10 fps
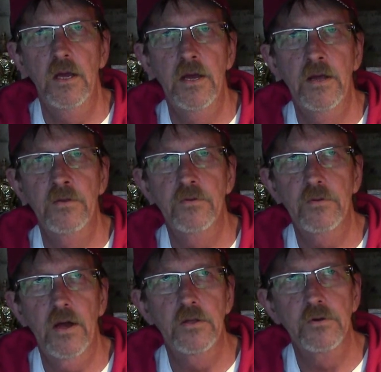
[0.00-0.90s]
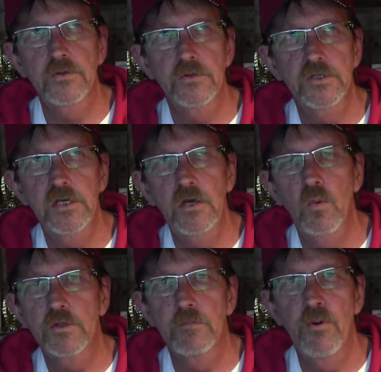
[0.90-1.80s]
And I don't see
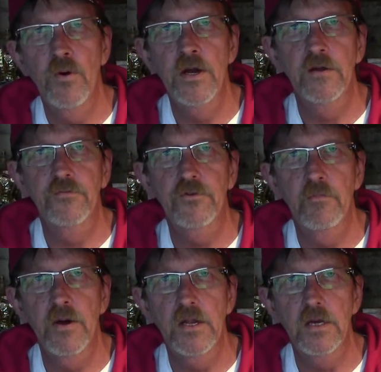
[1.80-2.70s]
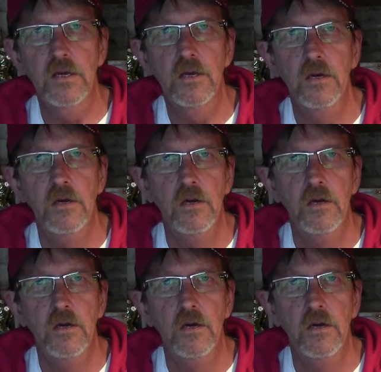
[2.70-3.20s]
what the point of somebody